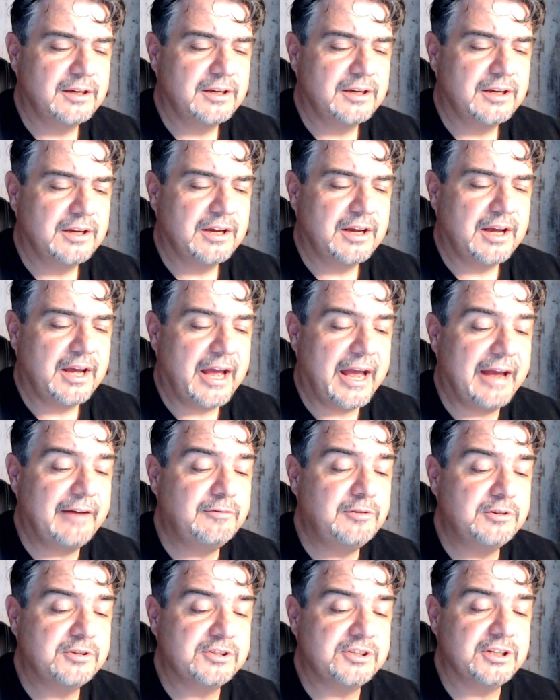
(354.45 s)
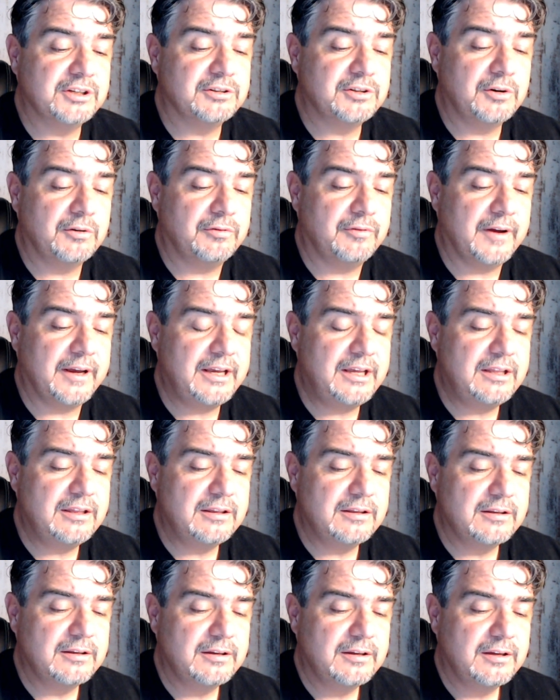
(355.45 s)
Have you still no faith?
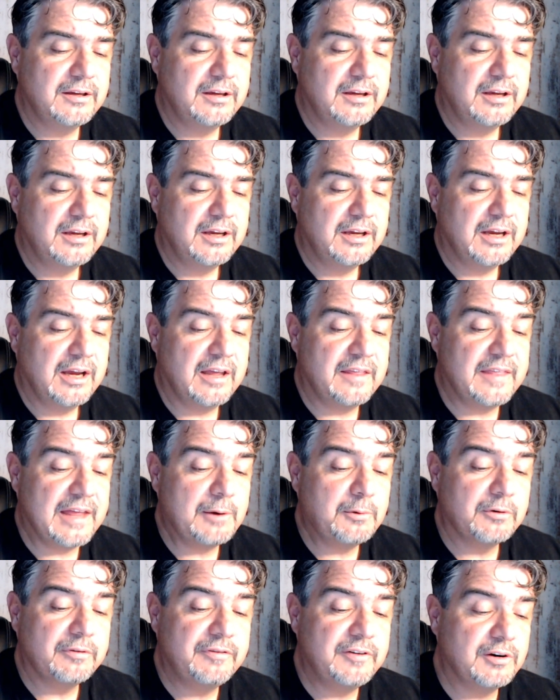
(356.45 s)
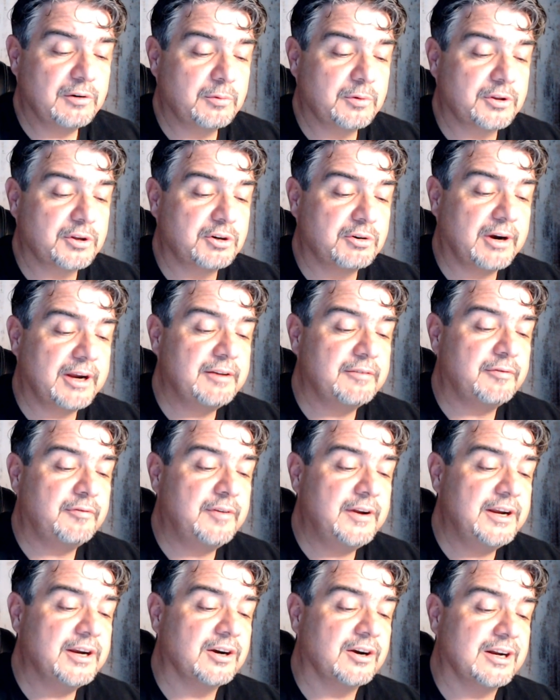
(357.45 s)
And they were filled with great
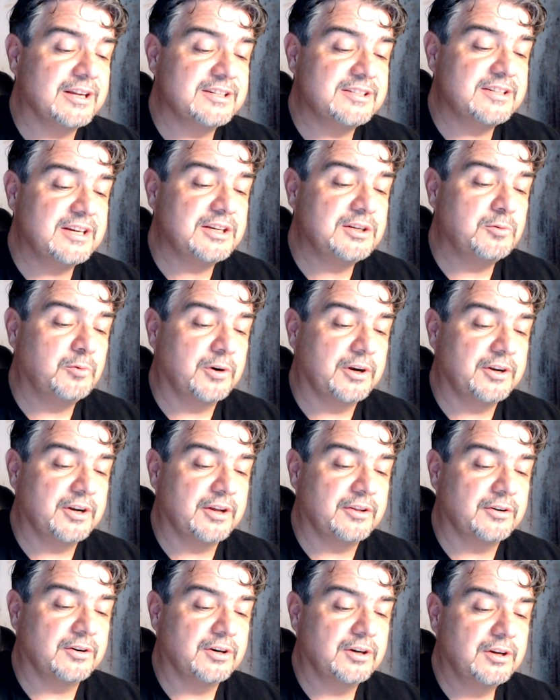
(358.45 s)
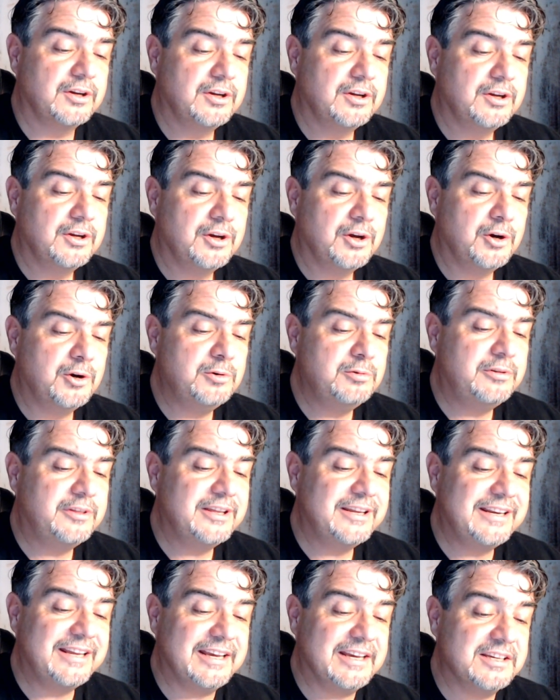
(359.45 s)
fear and said to one another, Who then
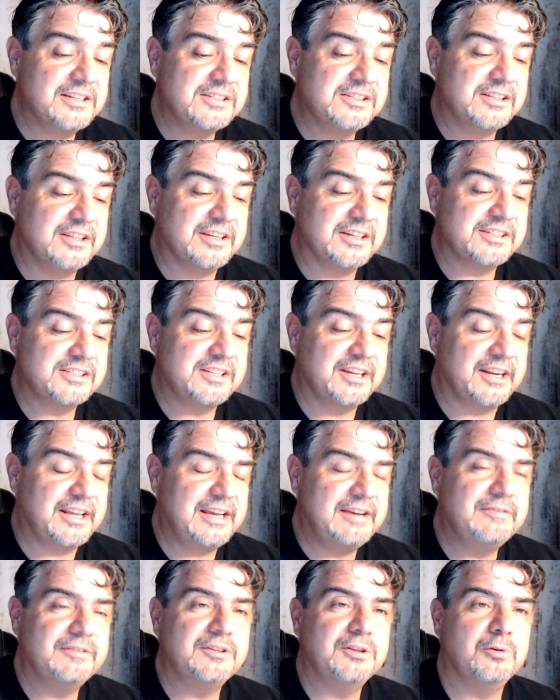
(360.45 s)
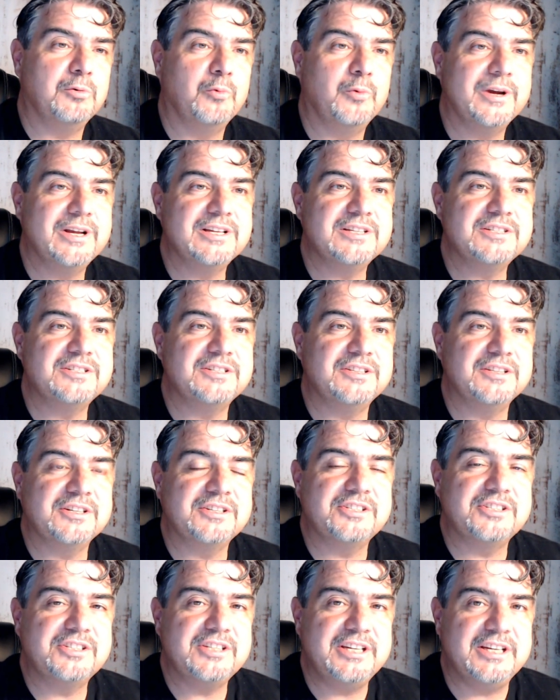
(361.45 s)
is this that even the winds and the
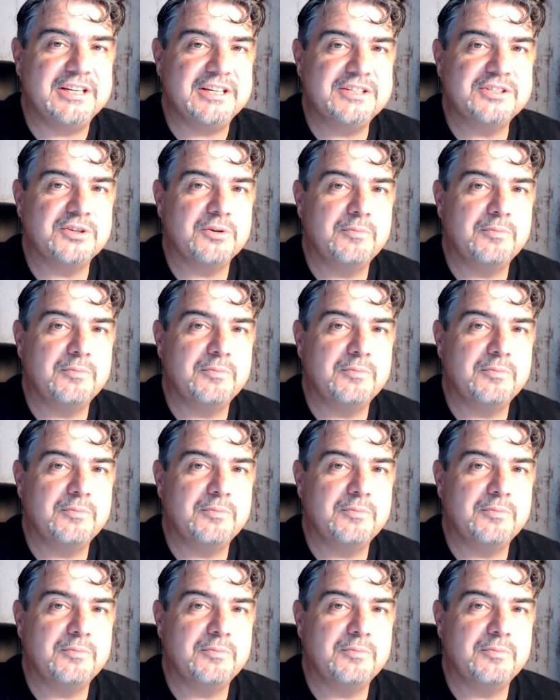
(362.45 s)
seas obey